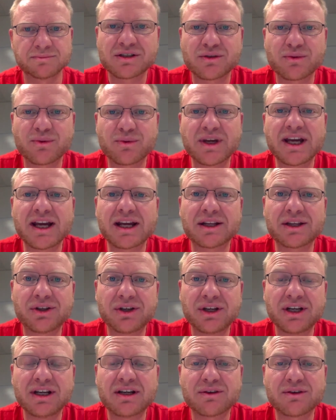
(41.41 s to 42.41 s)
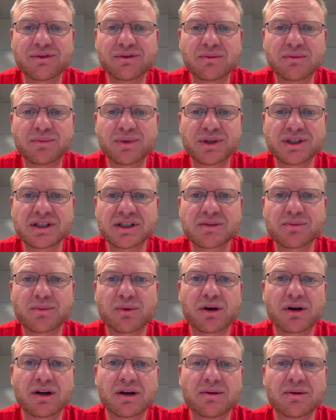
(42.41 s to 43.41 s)
So we had three different
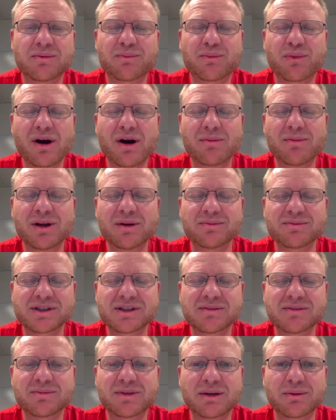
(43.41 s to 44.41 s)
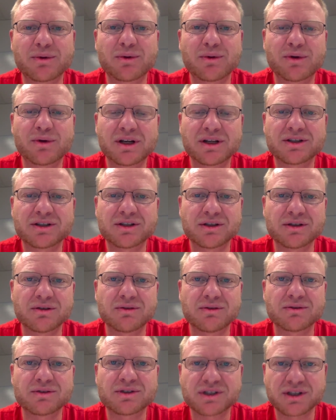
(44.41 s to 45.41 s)
business problems that we wanted
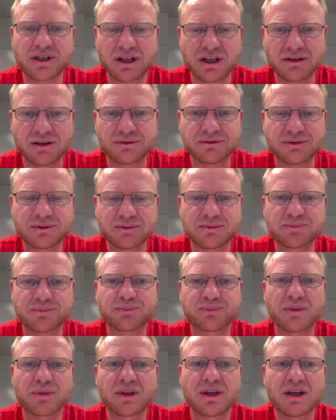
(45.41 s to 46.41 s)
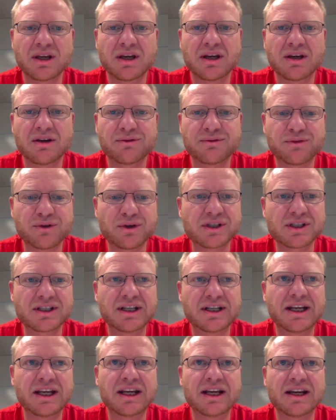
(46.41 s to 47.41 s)
to solve.
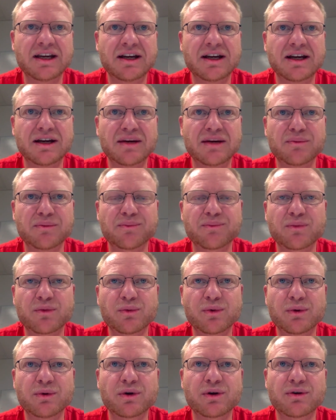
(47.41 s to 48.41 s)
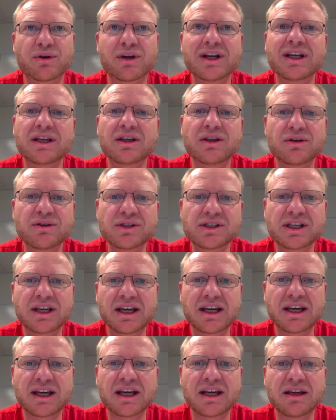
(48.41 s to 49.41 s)
Firstly, we were already
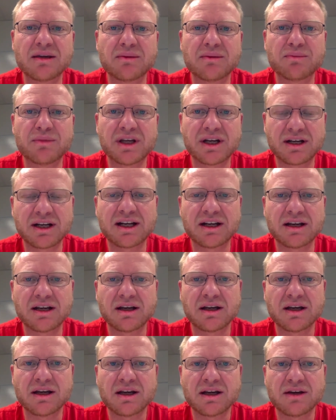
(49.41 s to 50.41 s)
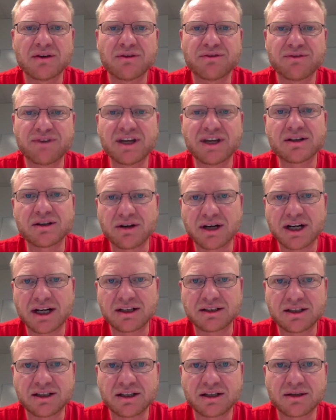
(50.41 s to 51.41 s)
using a metadata
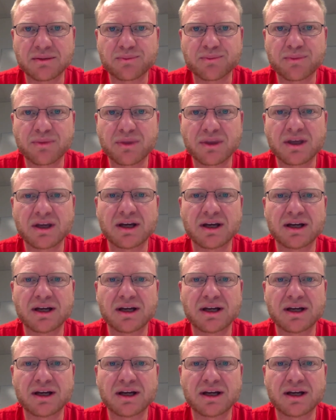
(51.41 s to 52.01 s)
vendor out there